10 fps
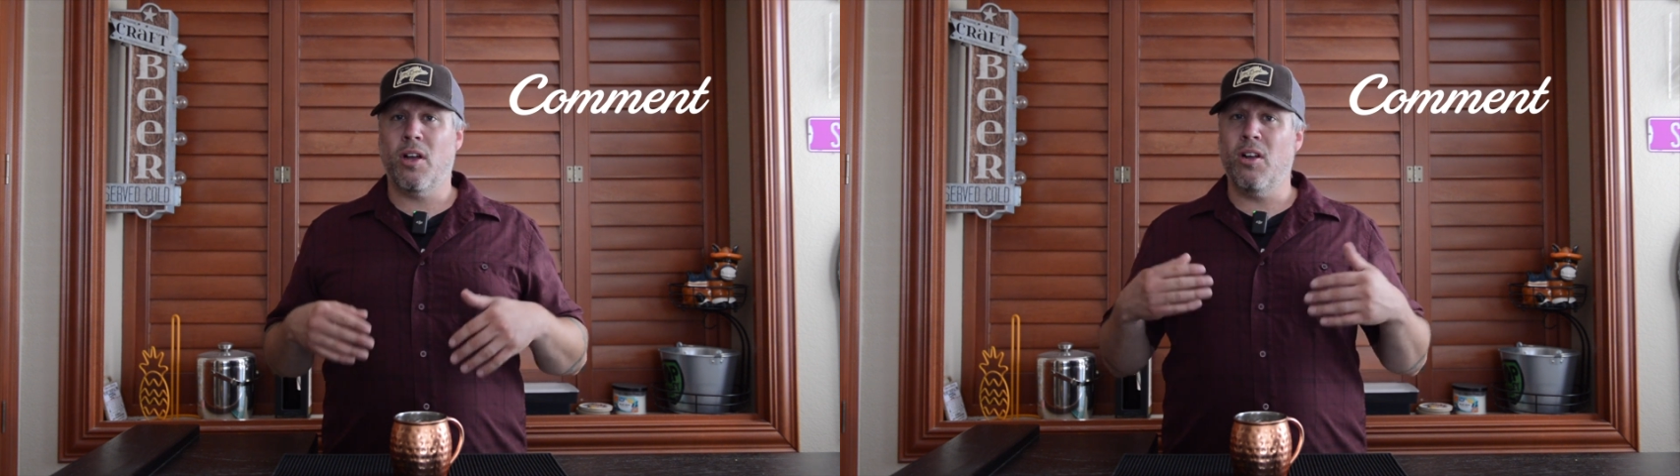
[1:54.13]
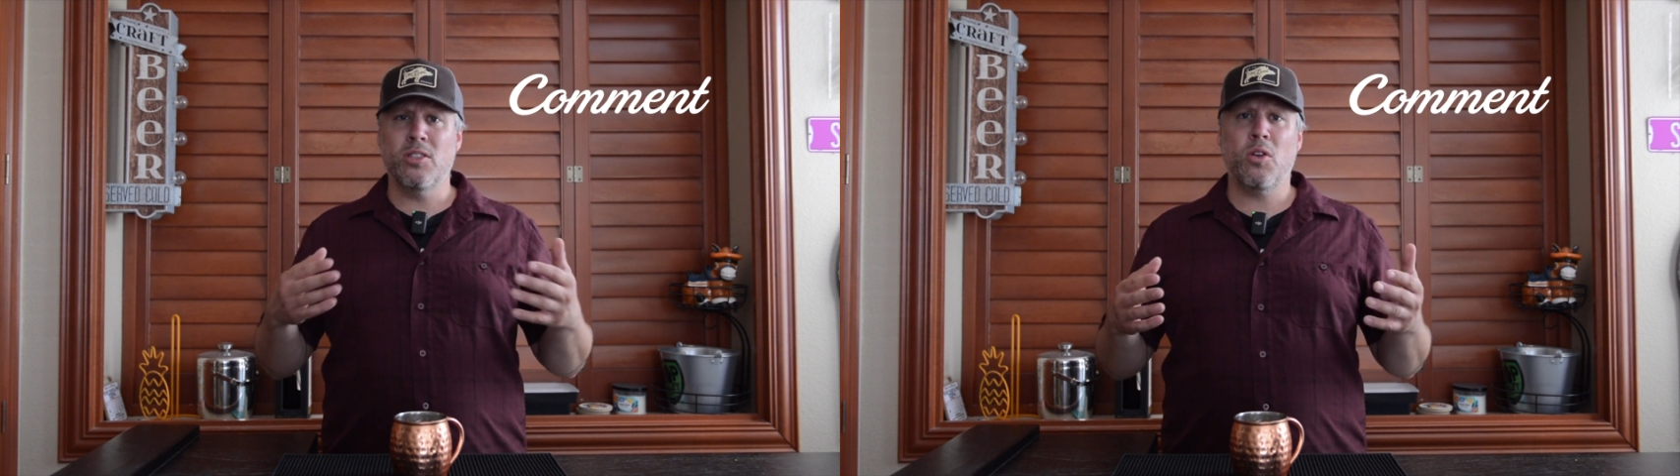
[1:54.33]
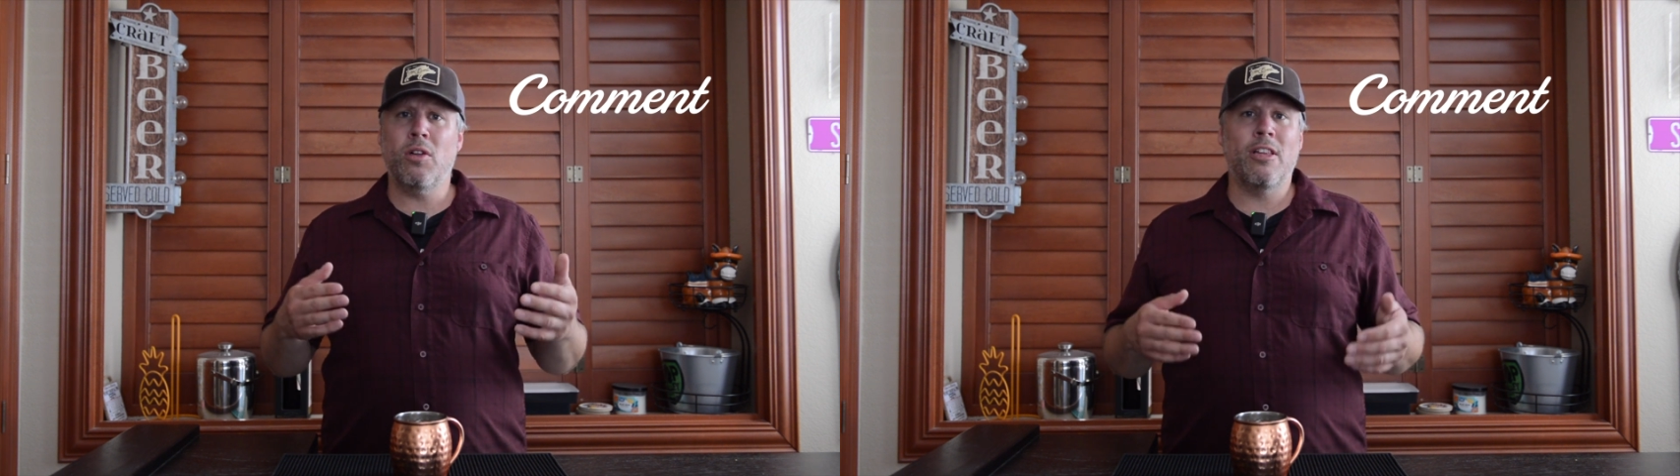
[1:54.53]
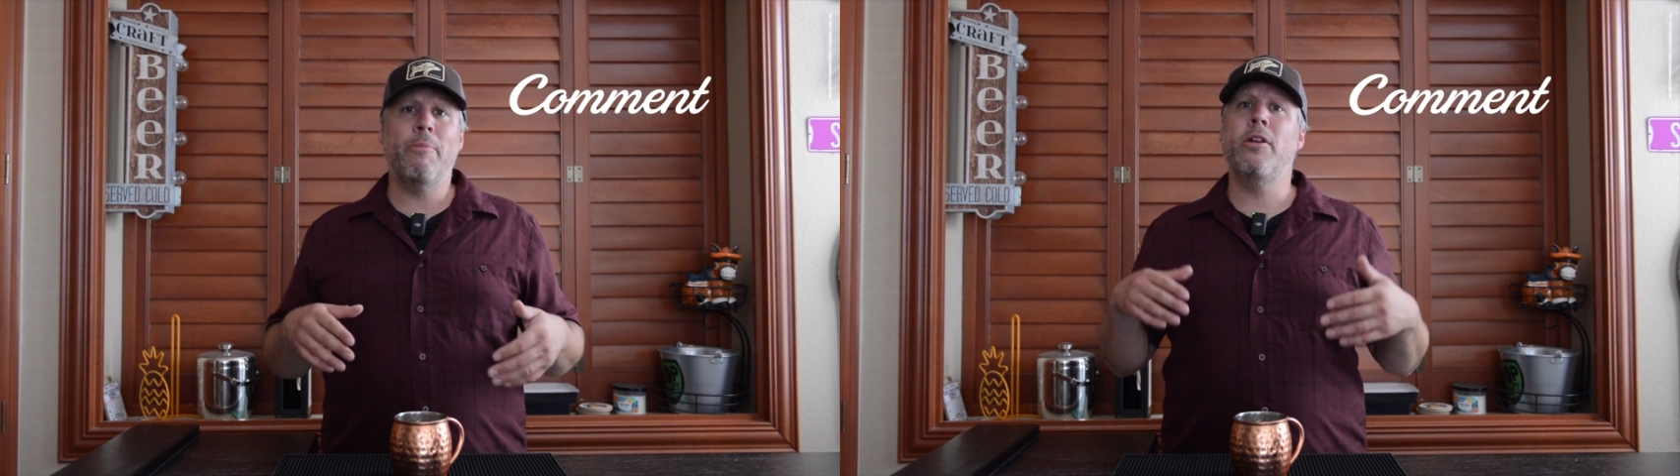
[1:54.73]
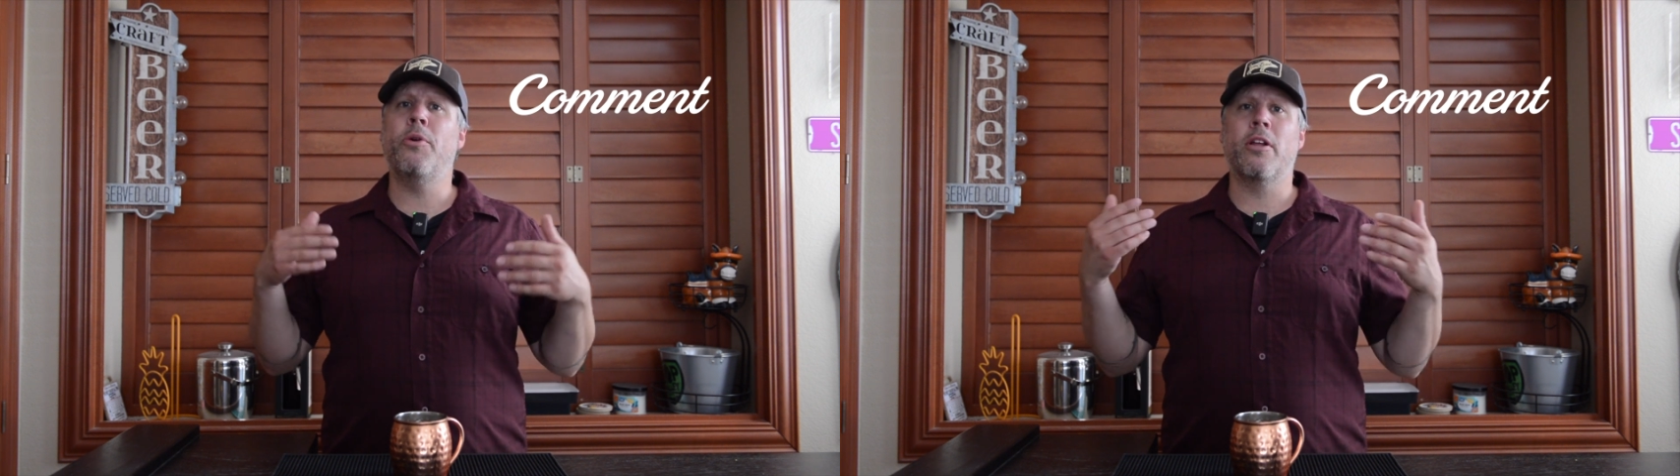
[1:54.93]
Also, let
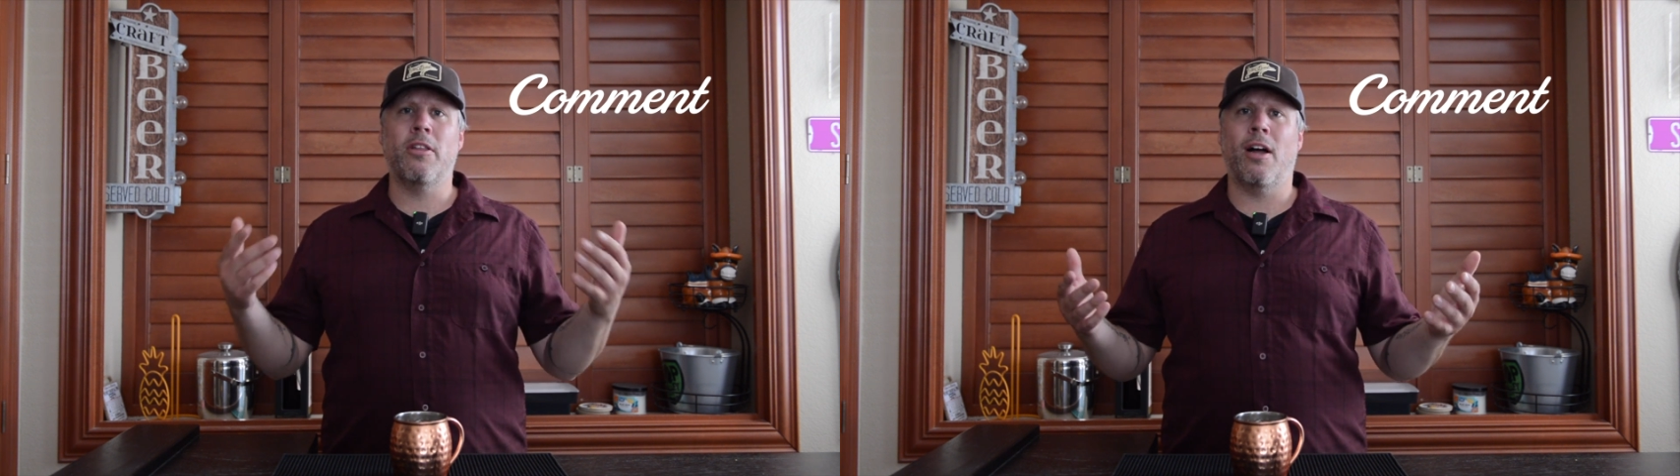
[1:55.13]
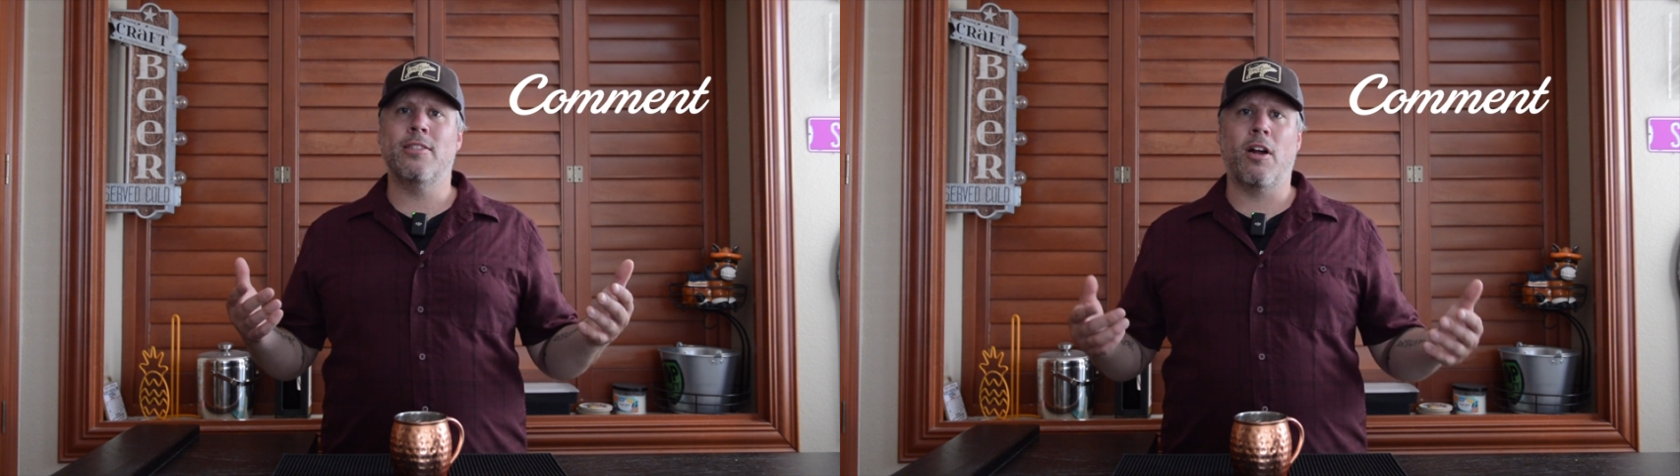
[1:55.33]
me know what your thoughts